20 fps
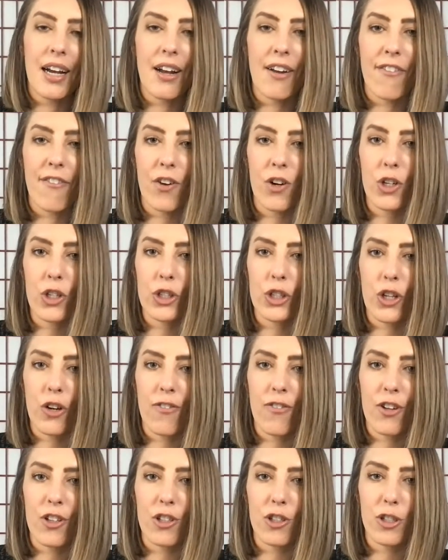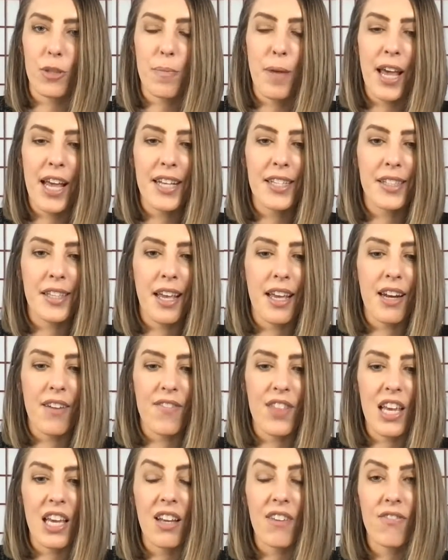furniture for their space. And if
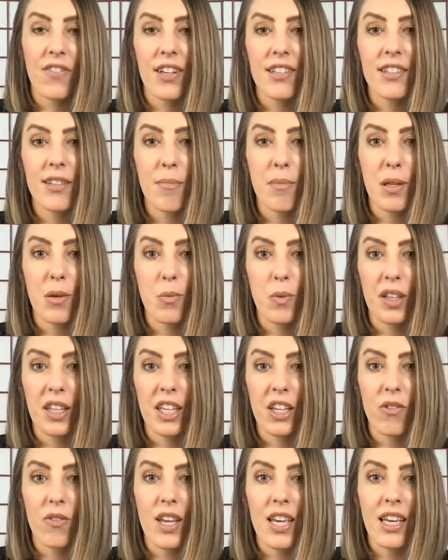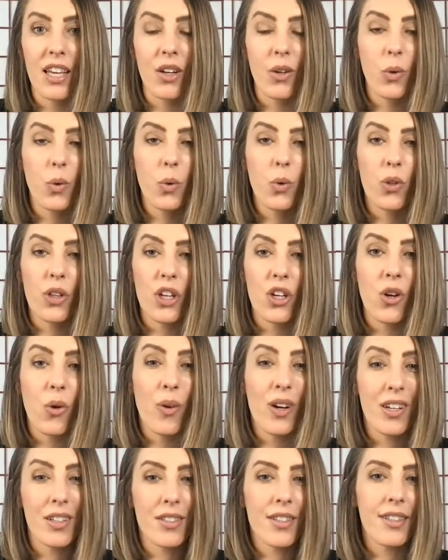they can find something really unique and cool that no
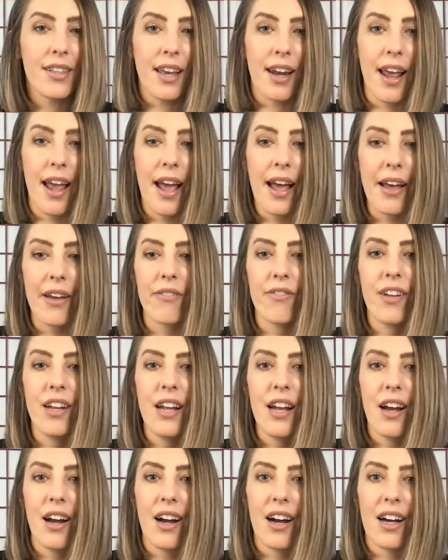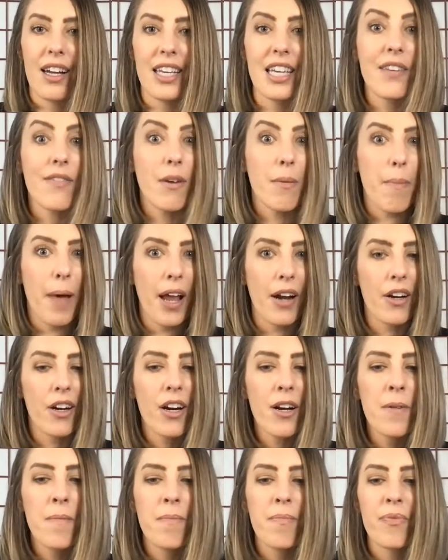one else is going to have, even
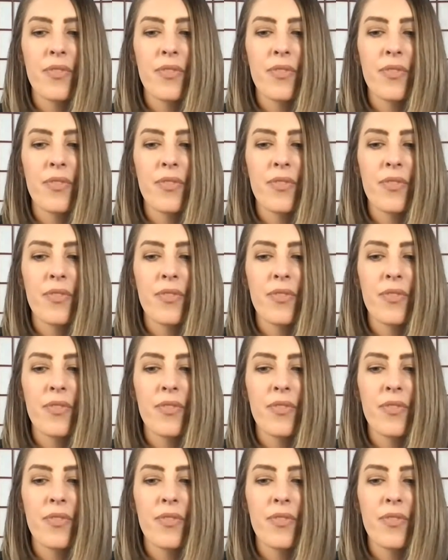better.